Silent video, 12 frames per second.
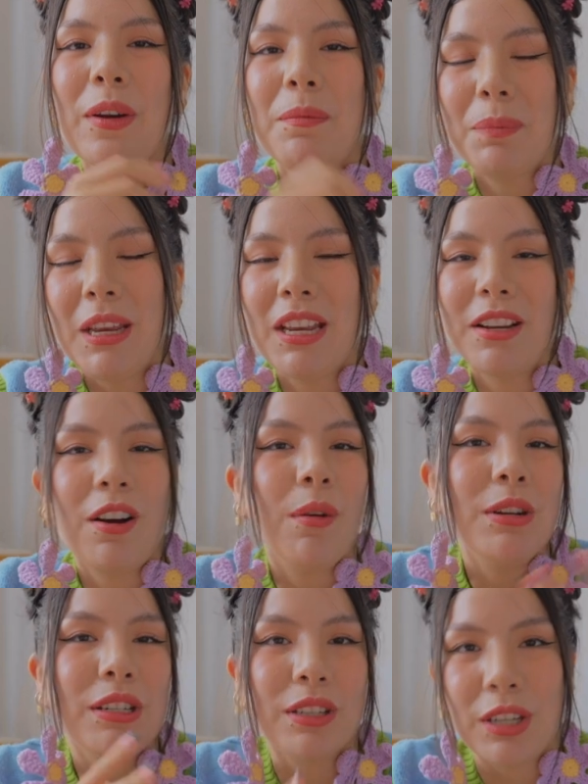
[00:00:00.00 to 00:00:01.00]
and pink
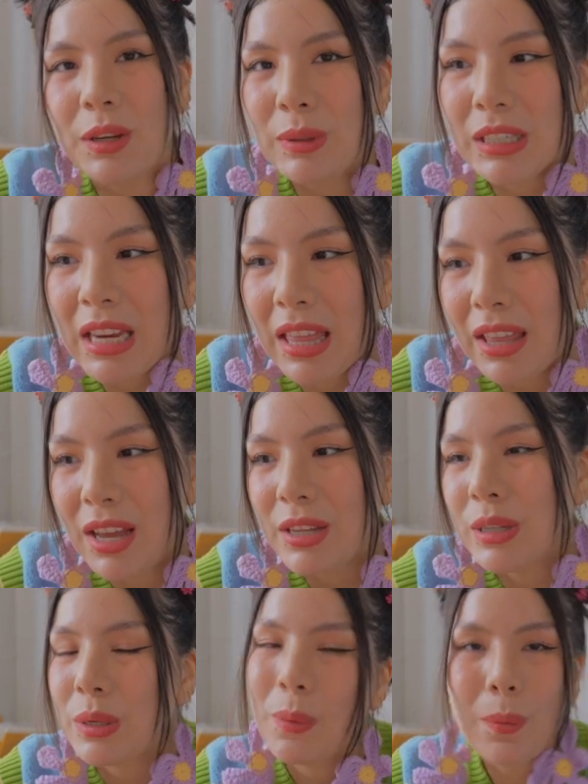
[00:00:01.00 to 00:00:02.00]
always look cute together, so